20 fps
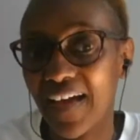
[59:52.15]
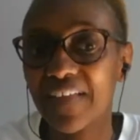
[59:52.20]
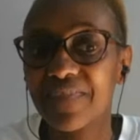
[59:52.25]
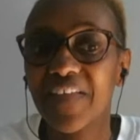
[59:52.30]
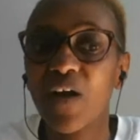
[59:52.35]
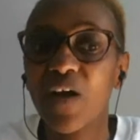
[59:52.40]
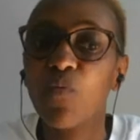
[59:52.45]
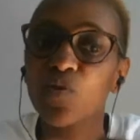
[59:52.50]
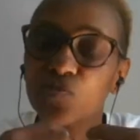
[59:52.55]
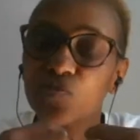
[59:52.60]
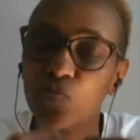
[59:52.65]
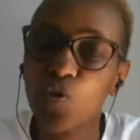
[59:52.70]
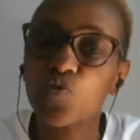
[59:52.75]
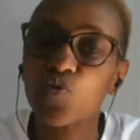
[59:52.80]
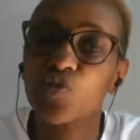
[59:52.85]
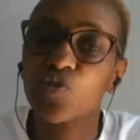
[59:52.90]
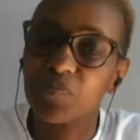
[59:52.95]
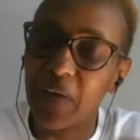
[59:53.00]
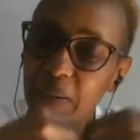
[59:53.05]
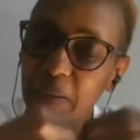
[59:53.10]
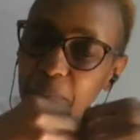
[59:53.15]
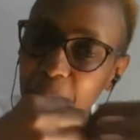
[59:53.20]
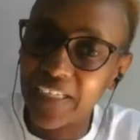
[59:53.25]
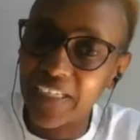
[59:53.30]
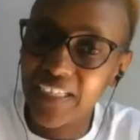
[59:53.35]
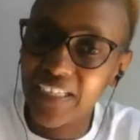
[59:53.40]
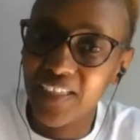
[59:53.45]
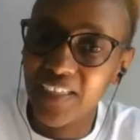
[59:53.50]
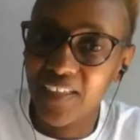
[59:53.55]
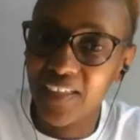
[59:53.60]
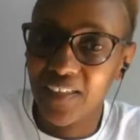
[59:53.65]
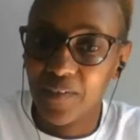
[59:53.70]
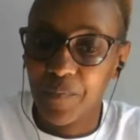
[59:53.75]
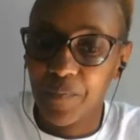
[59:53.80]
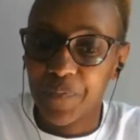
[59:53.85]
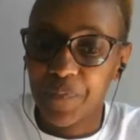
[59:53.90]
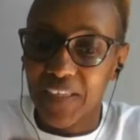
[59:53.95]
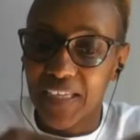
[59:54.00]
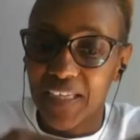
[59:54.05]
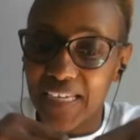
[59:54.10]
And that was what was my plea
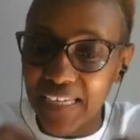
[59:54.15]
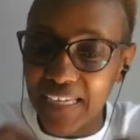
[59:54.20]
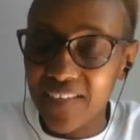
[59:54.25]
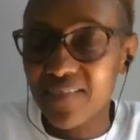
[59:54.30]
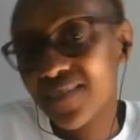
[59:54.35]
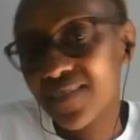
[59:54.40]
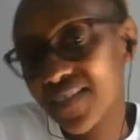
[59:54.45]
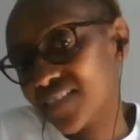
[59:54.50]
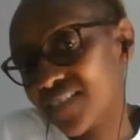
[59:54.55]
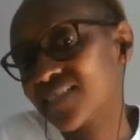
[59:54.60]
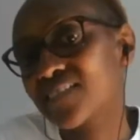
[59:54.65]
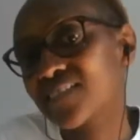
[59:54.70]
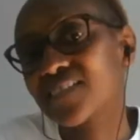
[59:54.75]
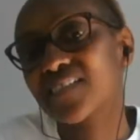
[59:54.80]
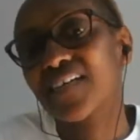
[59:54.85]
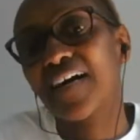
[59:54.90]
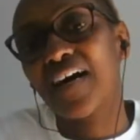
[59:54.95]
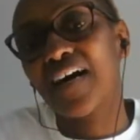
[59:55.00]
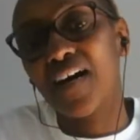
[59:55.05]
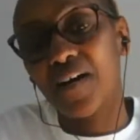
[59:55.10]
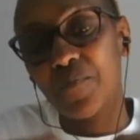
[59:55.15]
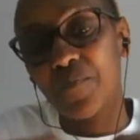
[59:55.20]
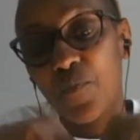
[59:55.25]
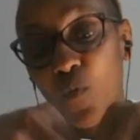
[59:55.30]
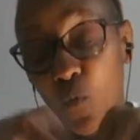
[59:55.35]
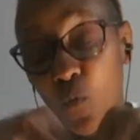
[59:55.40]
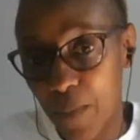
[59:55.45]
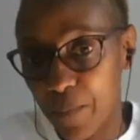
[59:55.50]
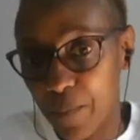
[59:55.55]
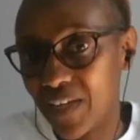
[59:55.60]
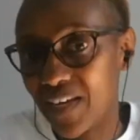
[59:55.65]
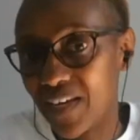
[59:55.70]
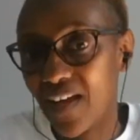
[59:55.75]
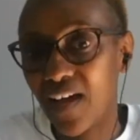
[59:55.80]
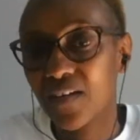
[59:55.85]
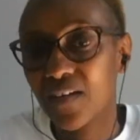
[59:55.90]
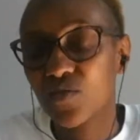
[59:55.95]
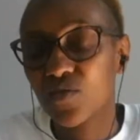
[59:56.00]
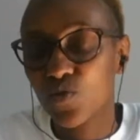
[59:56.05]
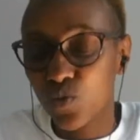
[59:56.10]
in this
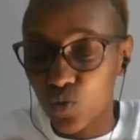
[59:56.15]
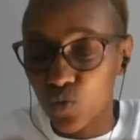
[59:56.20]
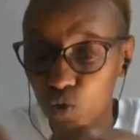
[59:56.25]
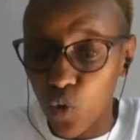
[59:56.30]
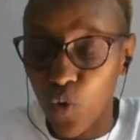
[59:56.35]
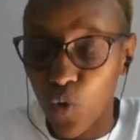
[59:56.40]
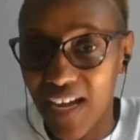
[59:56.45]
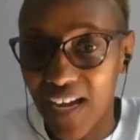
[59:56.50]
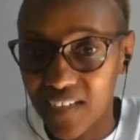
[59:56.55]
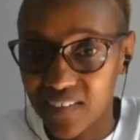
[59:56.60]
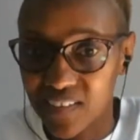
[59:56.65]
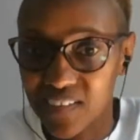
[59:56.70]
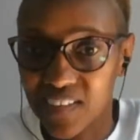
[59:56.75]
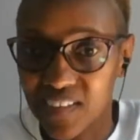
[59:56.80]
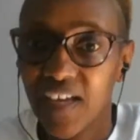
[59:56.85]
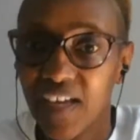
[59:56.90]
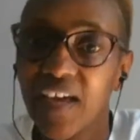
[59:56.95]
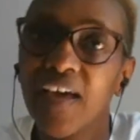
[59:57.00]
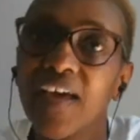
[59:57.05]
webinar to donors,